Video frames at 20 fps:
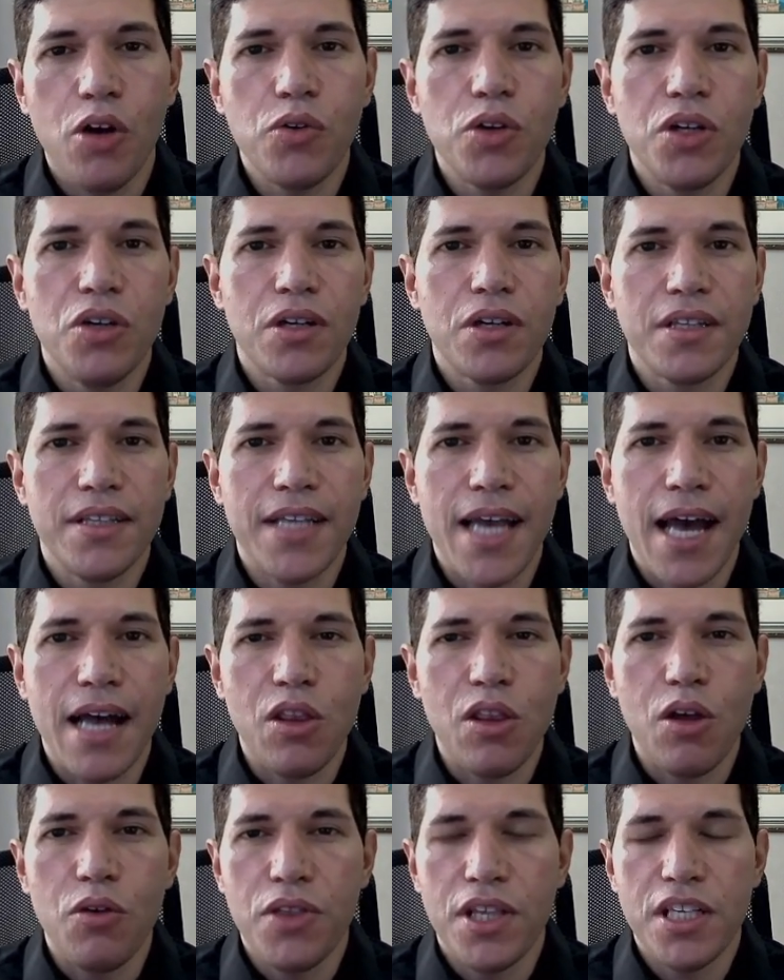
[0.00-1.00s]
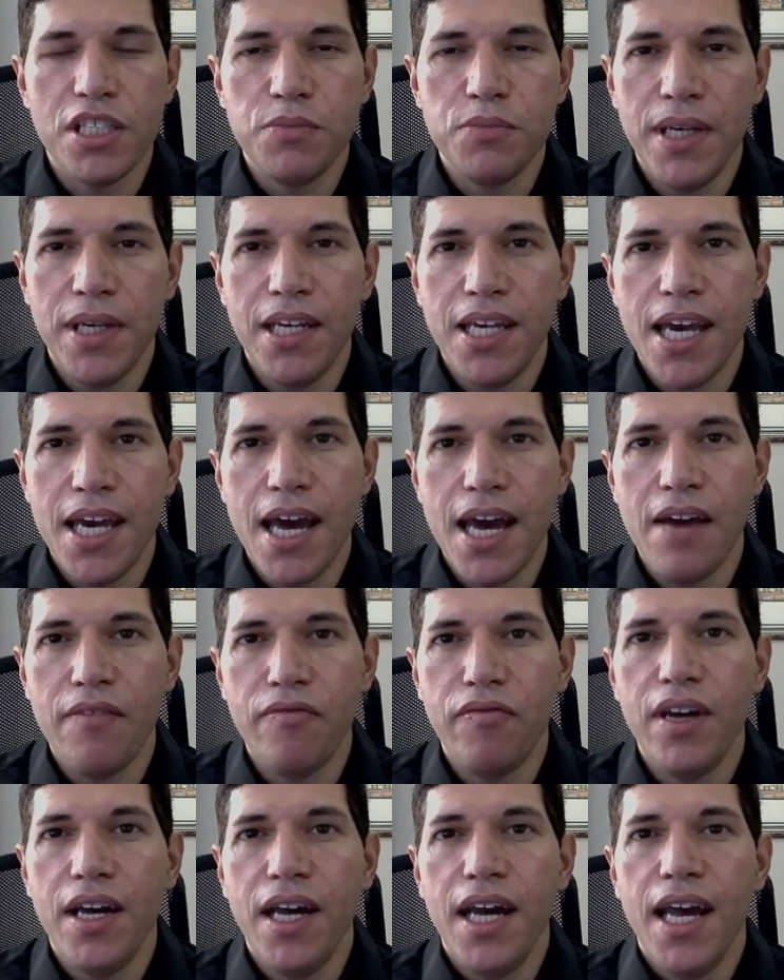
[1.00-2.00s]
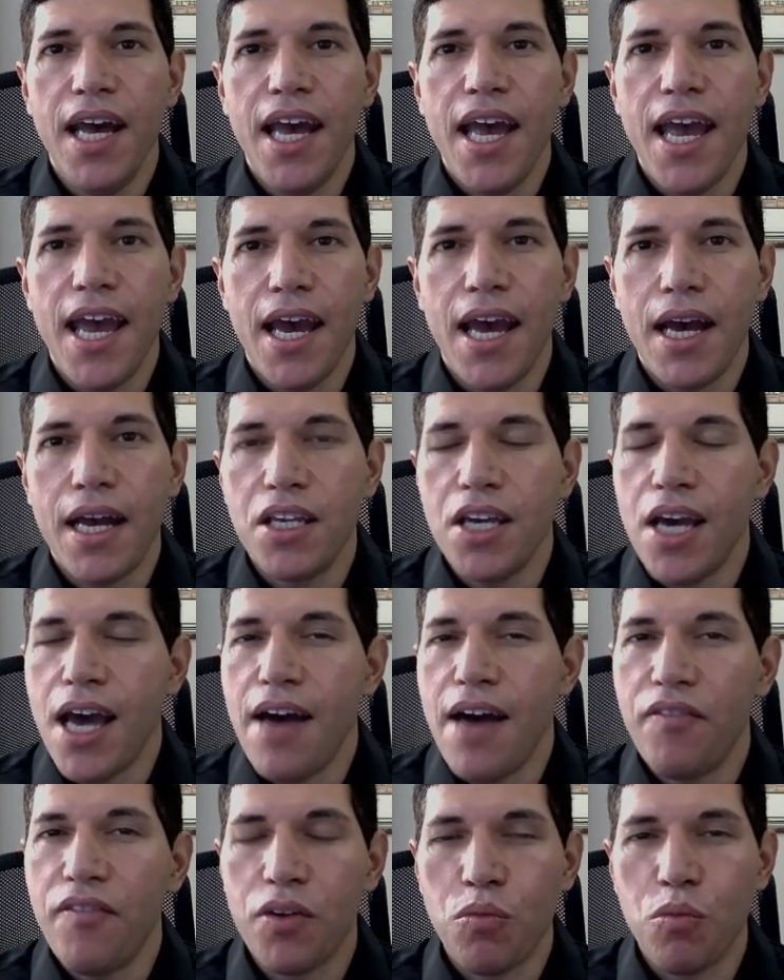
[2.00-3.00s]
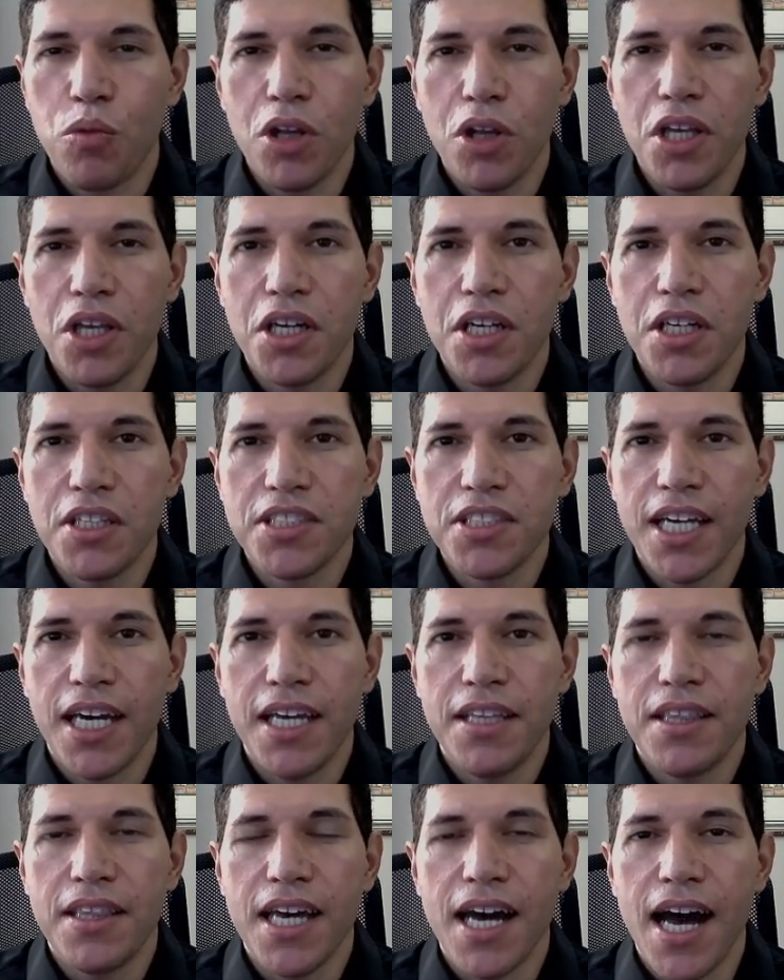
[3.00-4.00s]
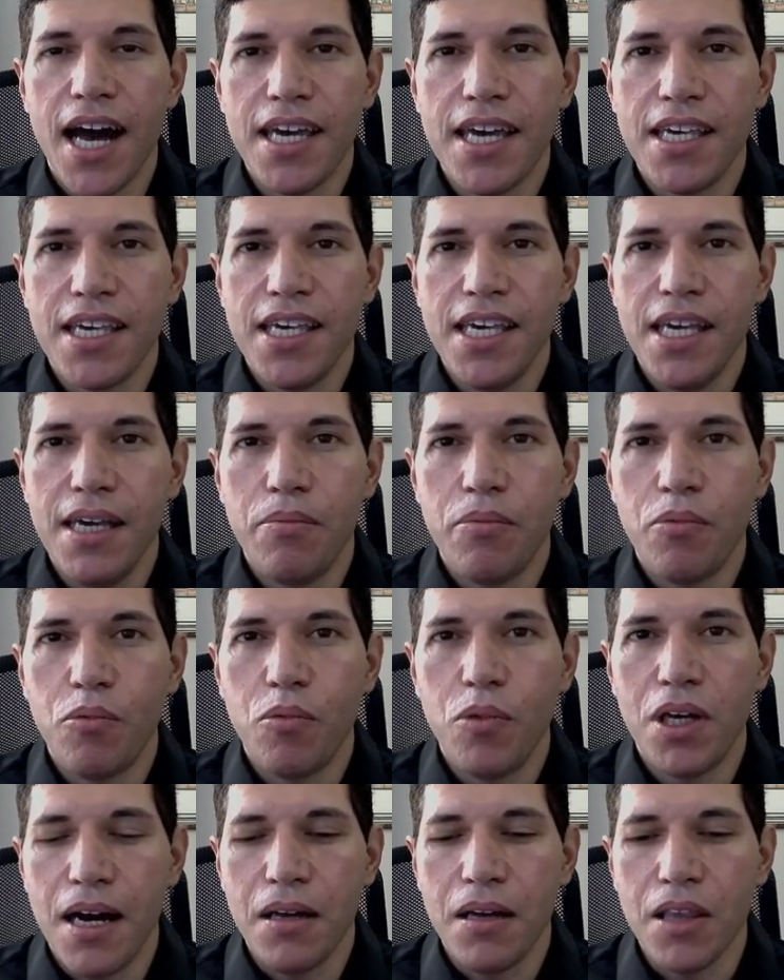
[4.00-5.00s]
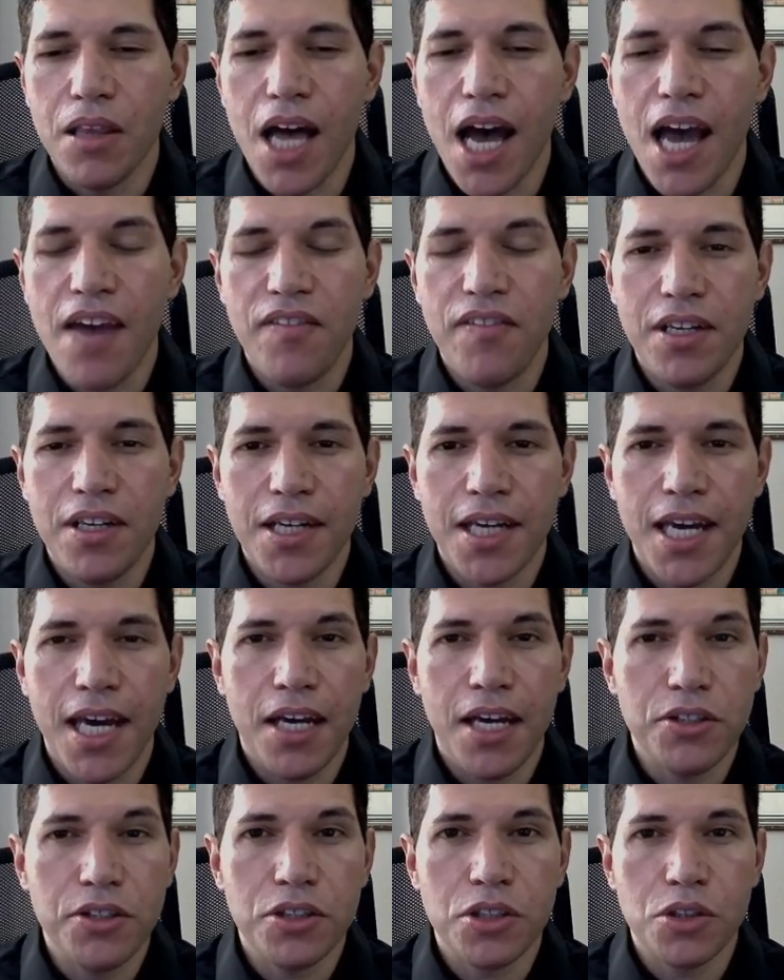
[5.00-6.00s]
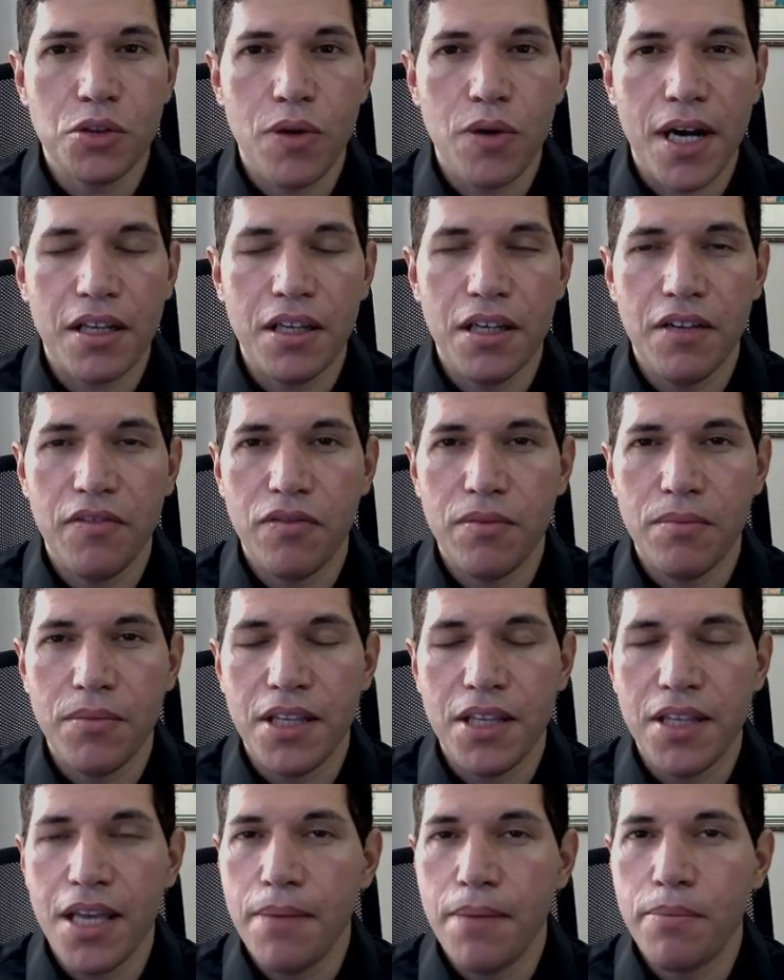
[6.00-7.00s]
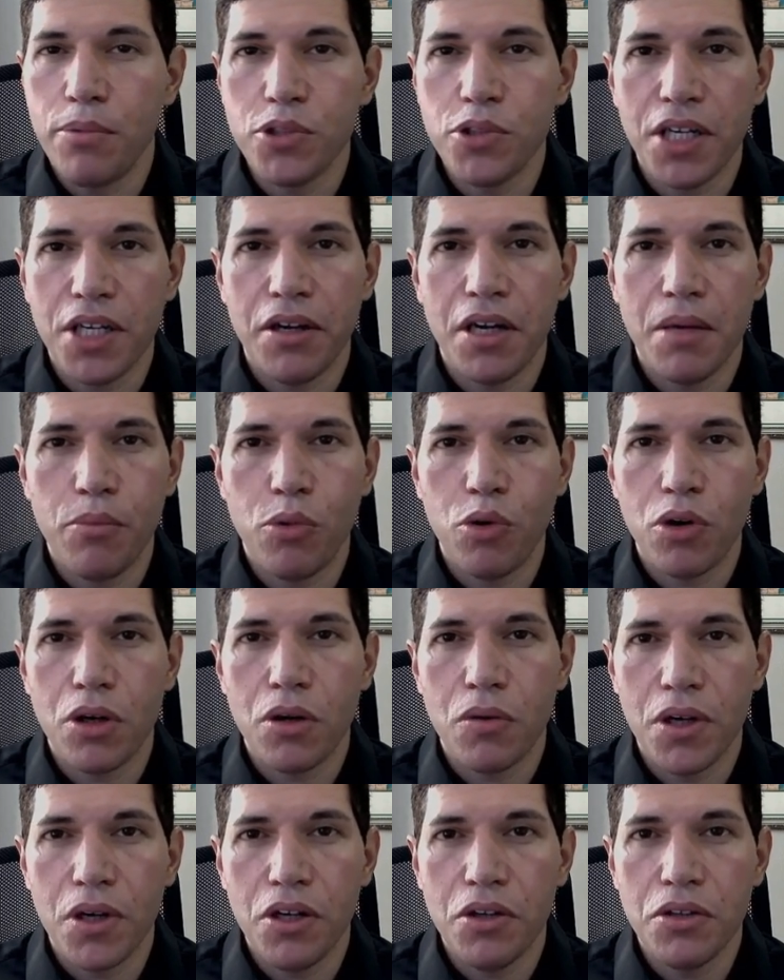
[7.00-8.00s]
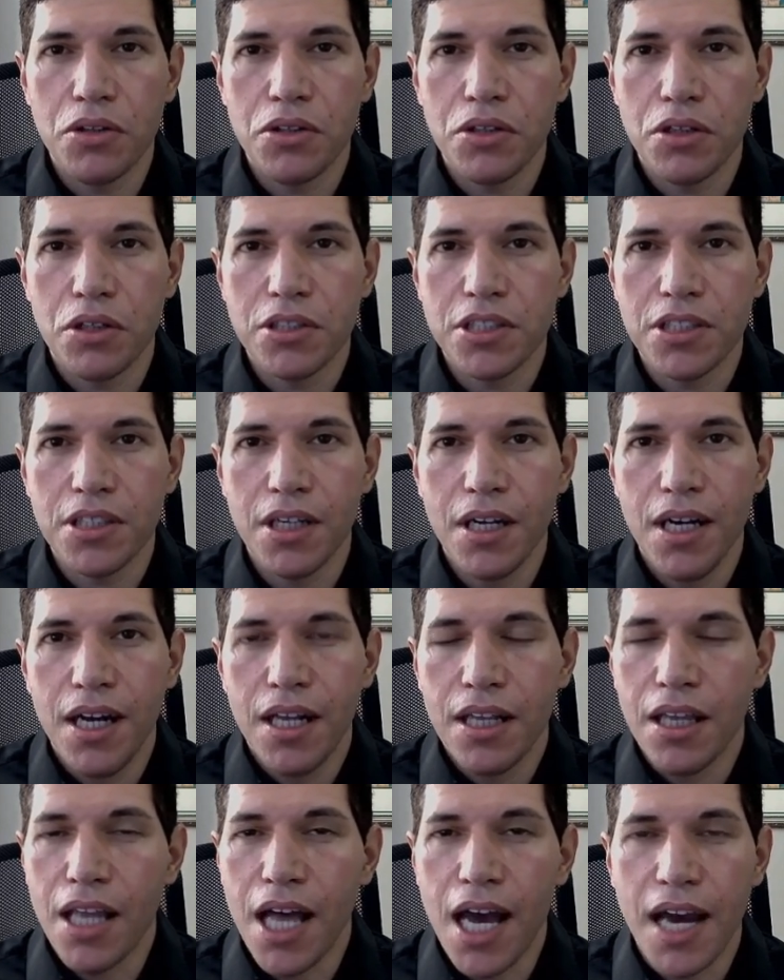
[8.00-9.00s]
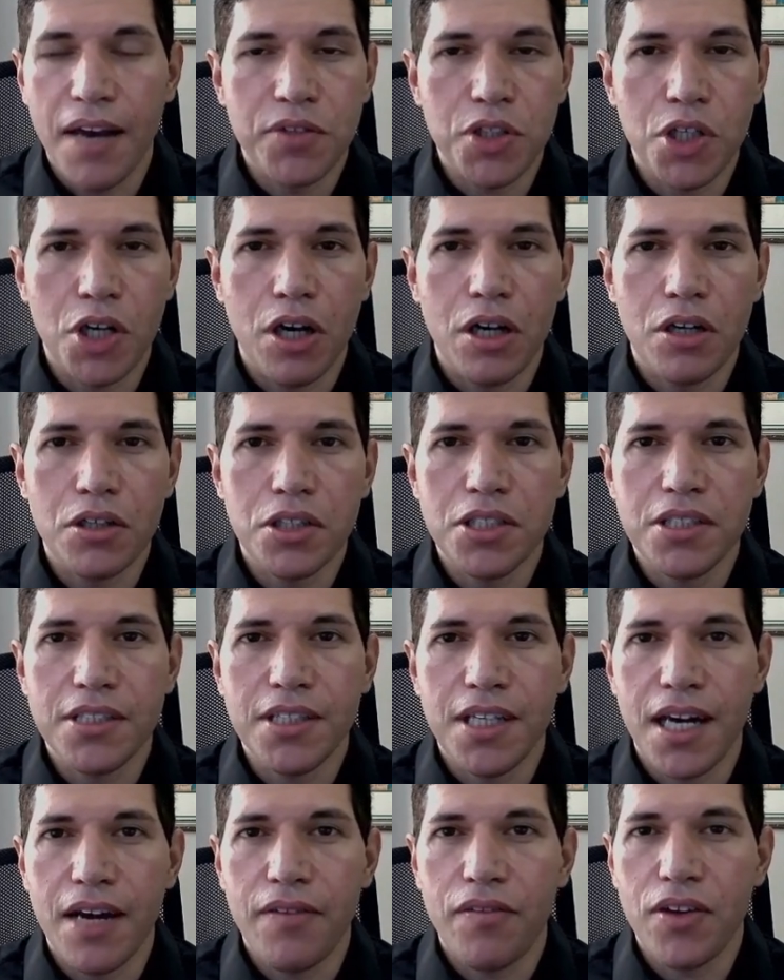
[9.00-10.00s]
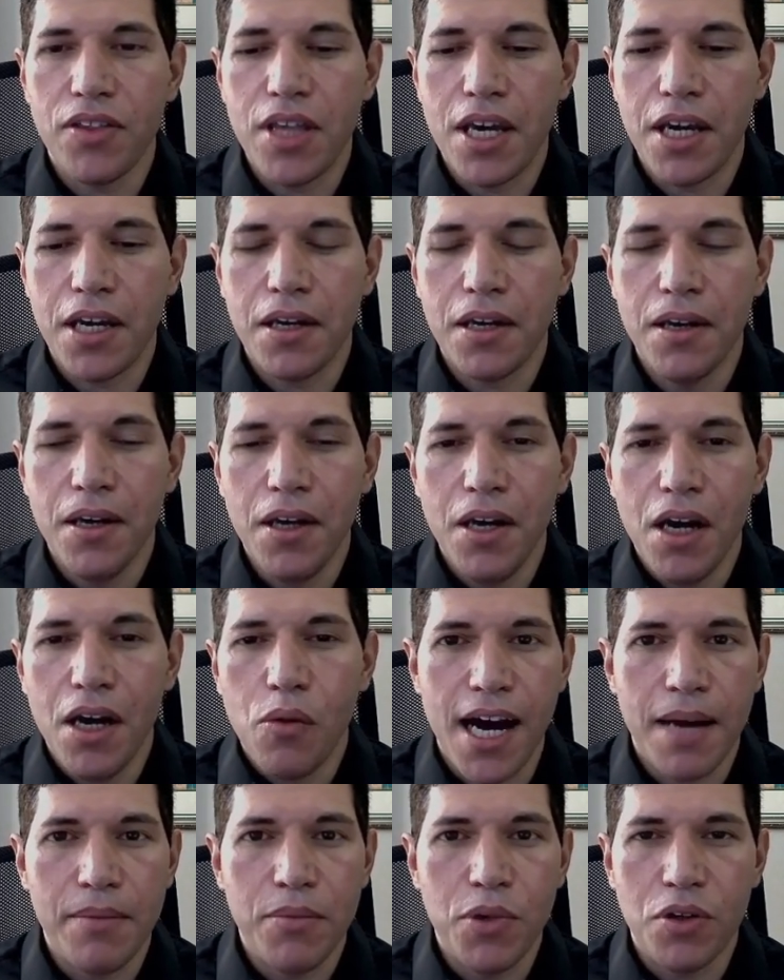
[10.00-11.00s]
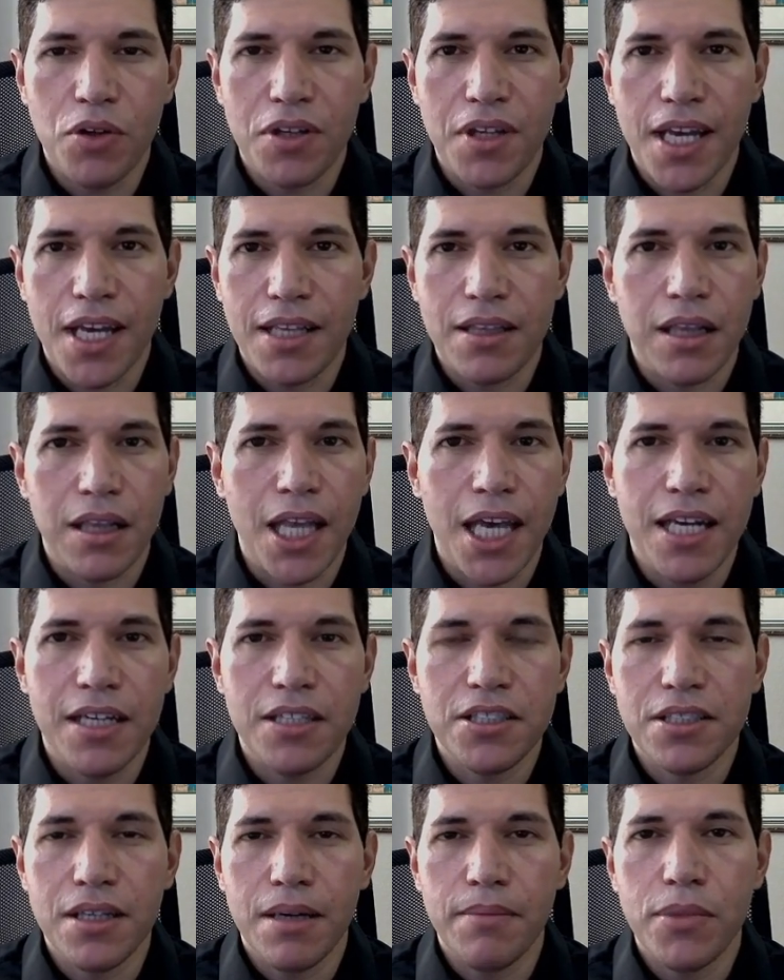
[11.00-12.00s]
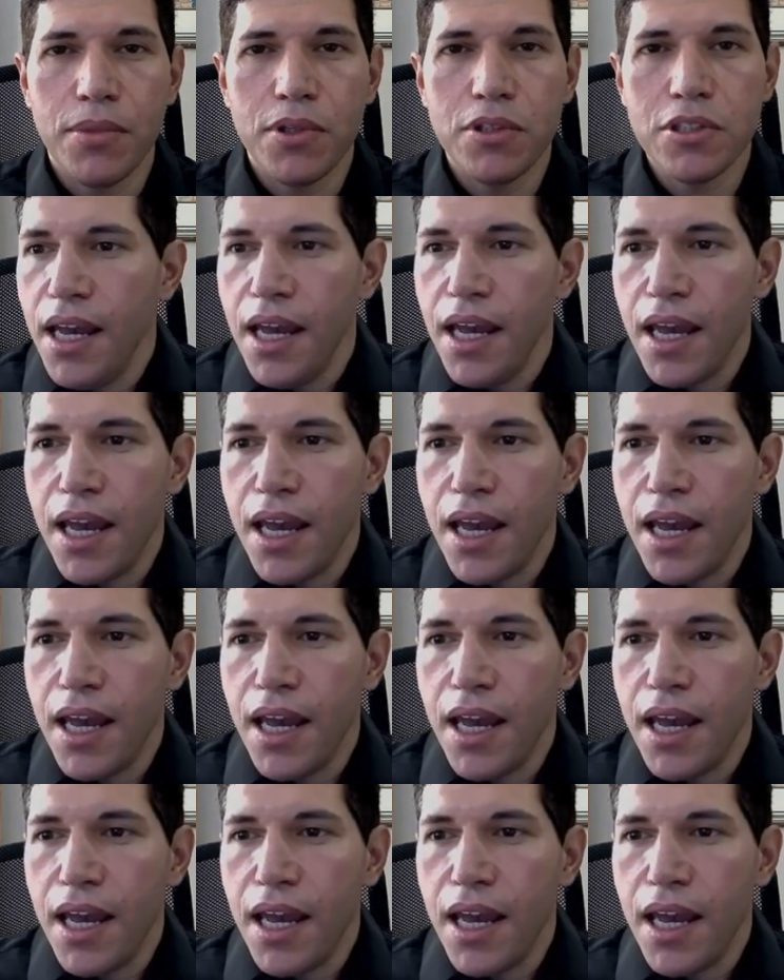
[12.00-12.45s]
You can download this PDF, and you have a really good site that I keep with live indicators directly from the Naples area board of realtors, live charts and everything, where you can get the latest numbers.